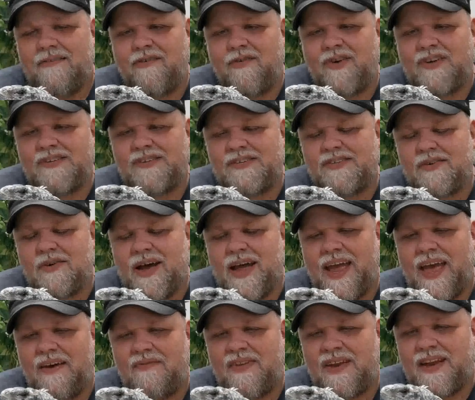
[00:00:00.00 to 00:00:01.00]
All right, everyone. So
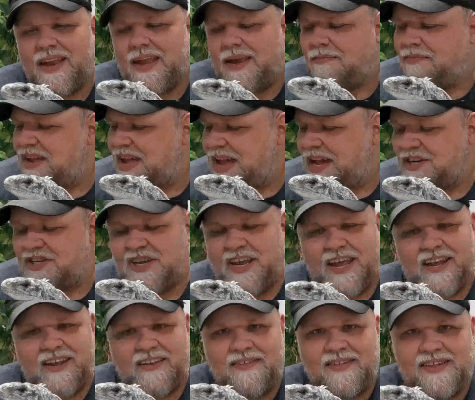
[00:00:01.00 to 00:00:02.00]
I haven't named
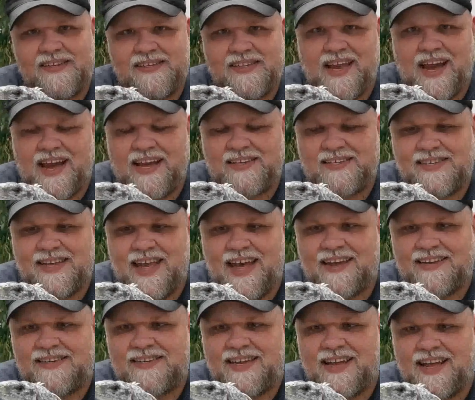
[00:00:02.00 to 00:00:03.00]
actually any of these guys
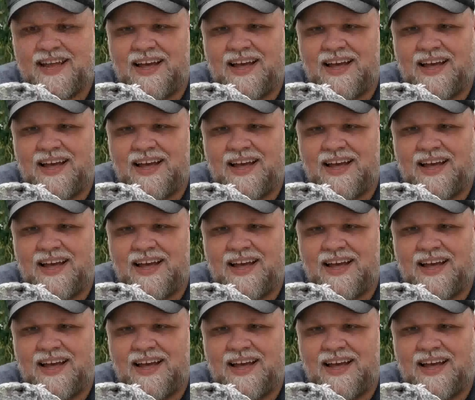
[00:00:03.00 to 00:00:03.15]
yet.